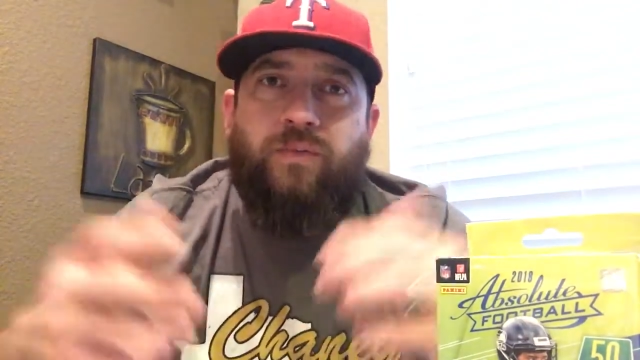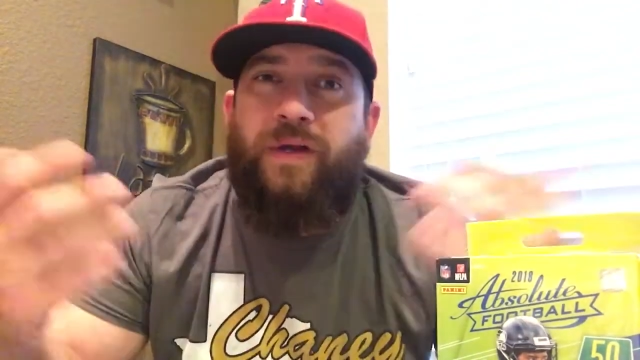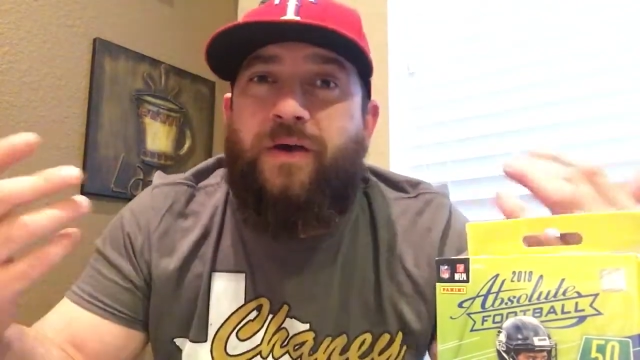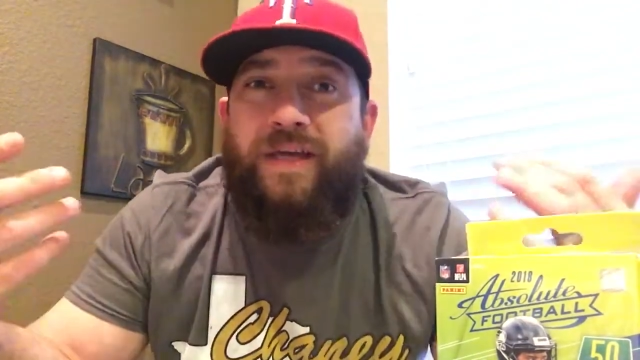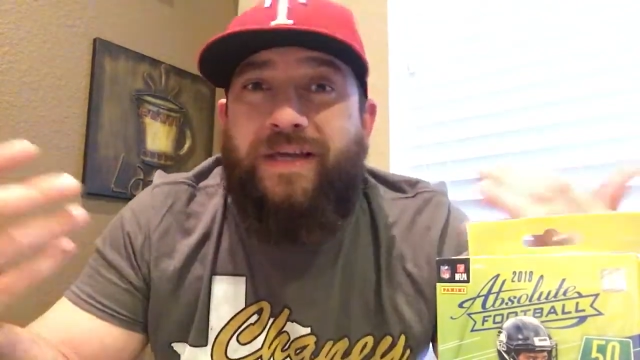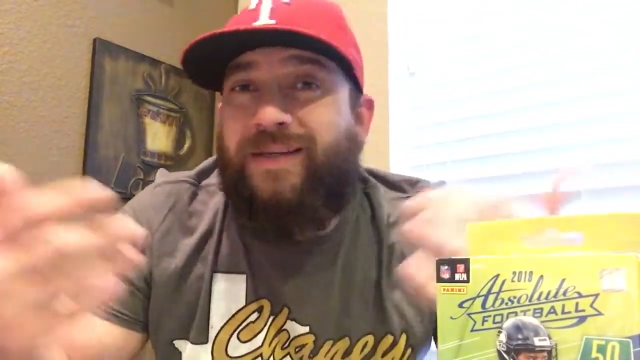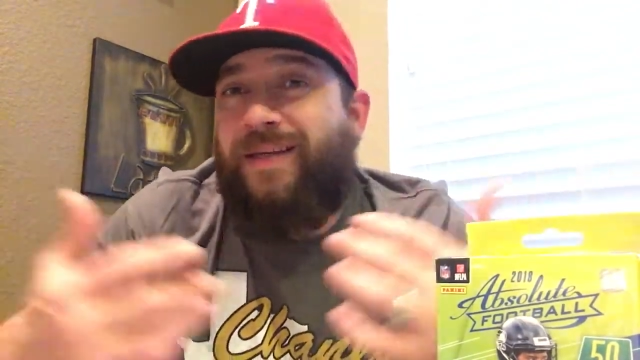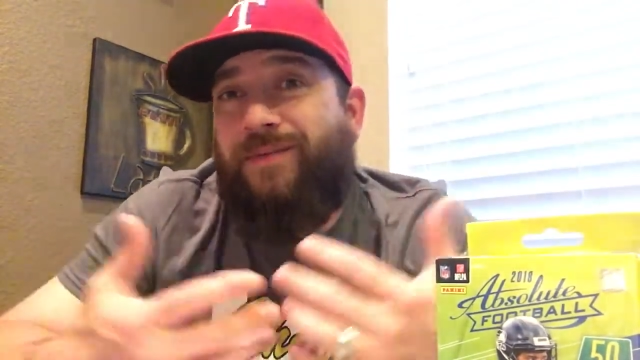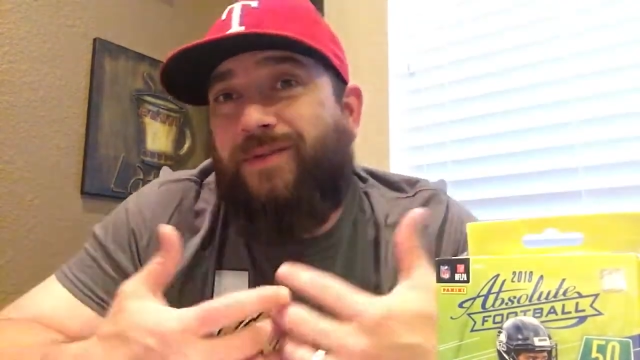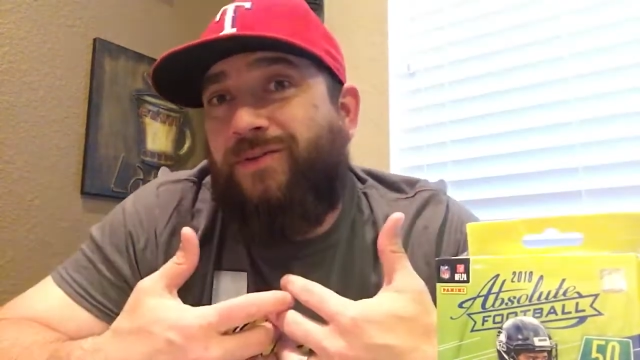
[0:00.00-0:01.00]
We all get to
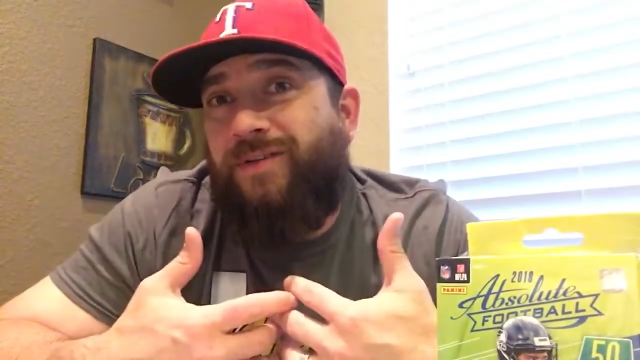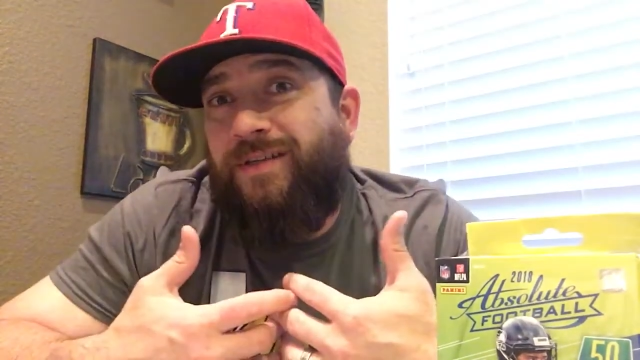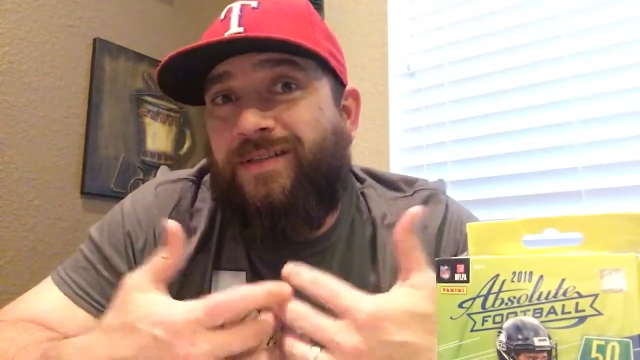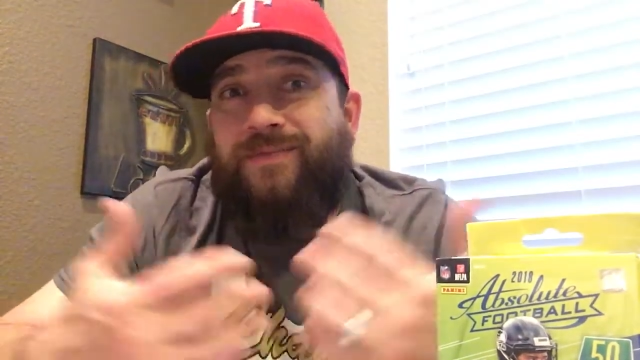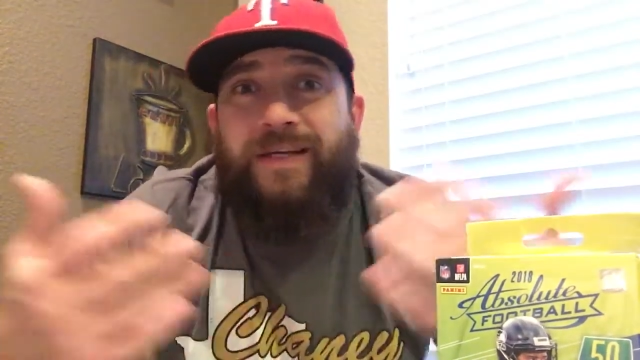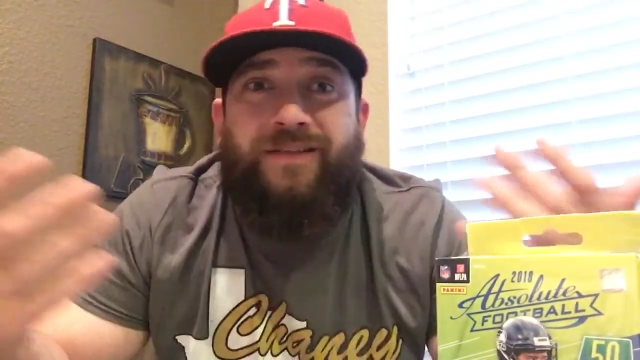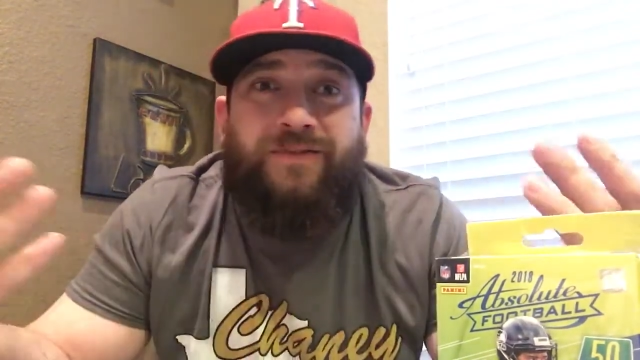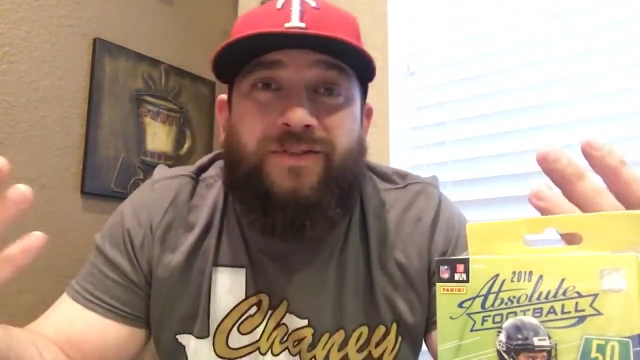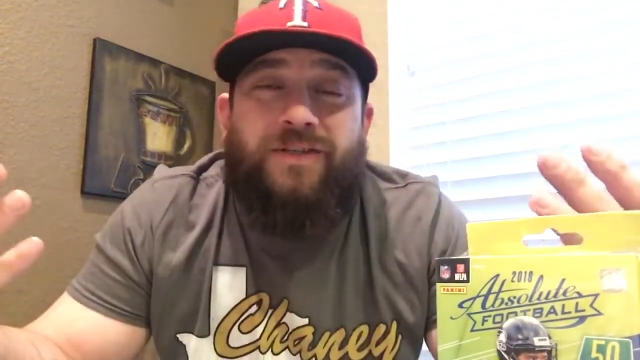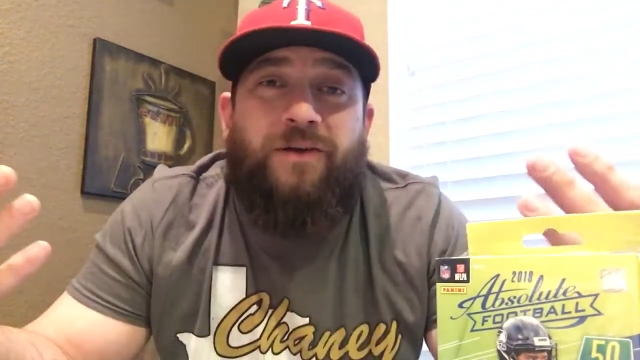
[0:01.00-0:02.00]
keep doing this, man. It's
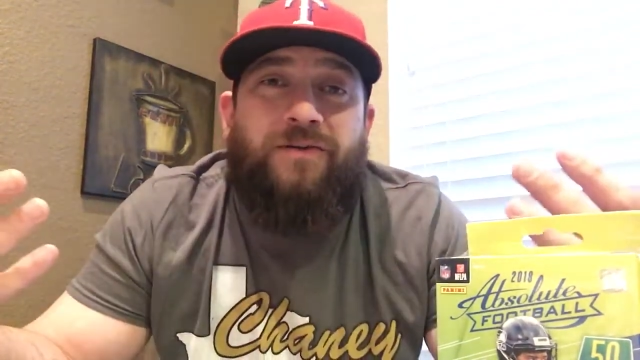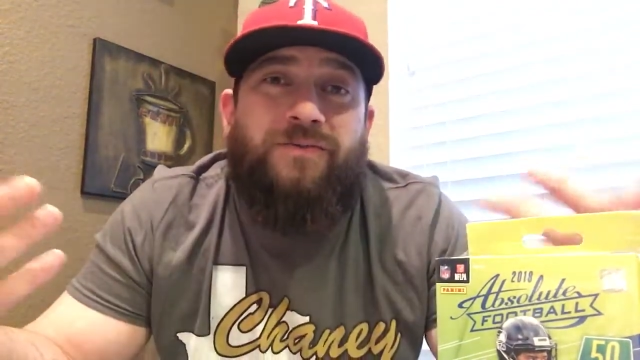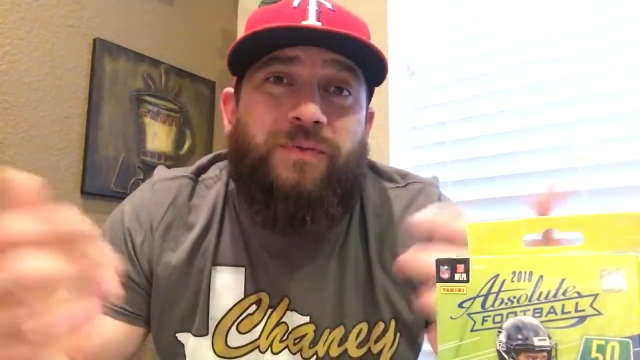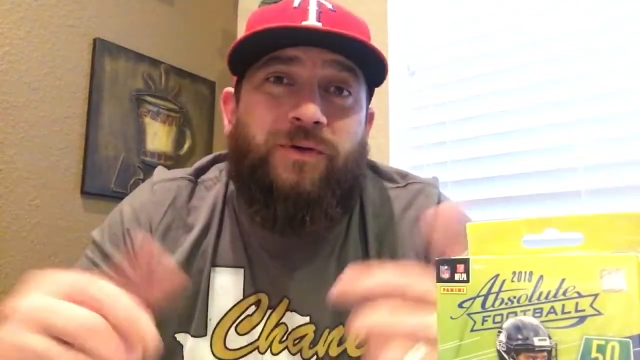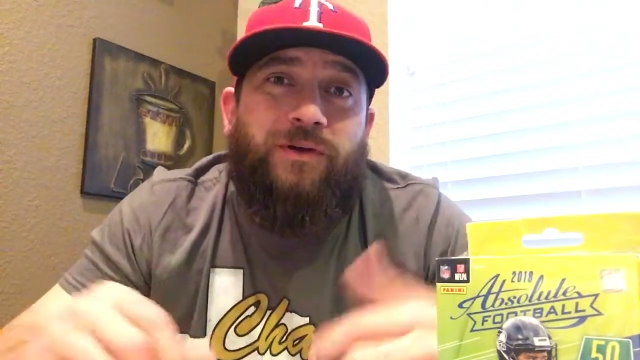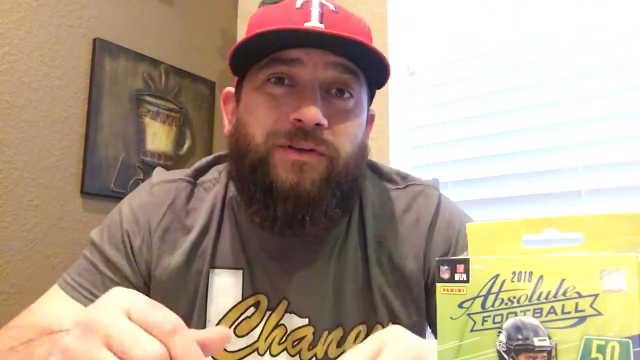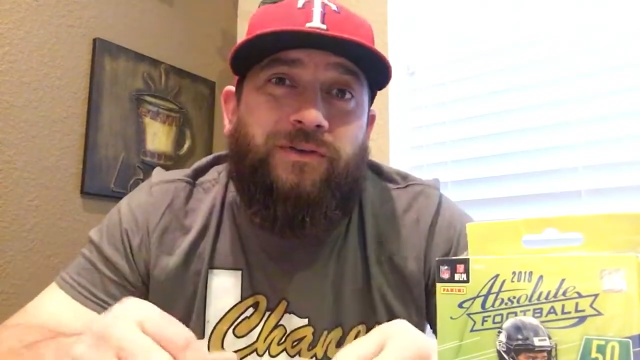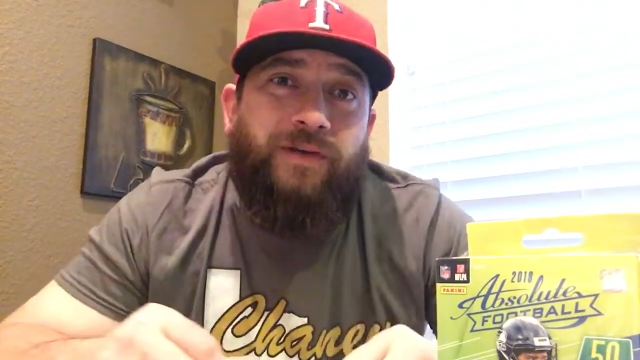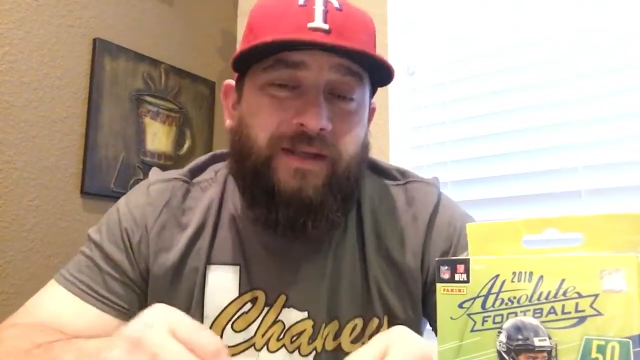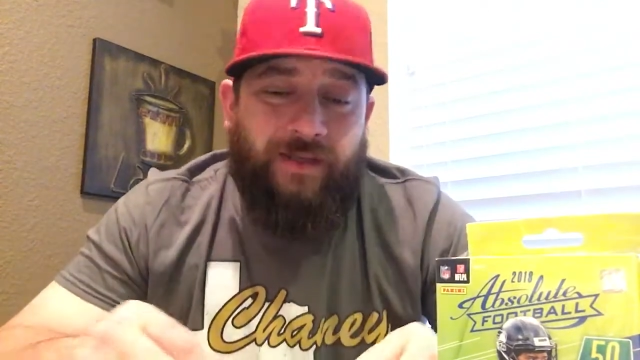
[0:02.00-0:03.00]
for as long as we want to
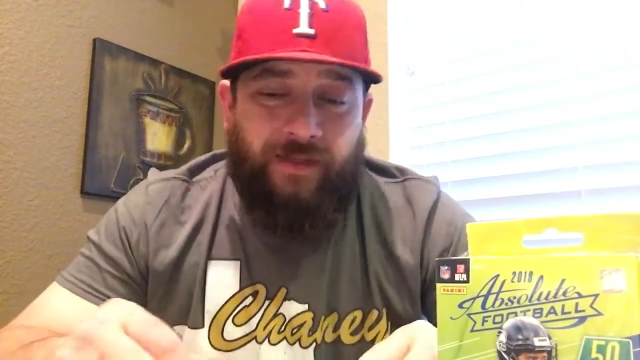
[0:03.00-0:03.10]
do it.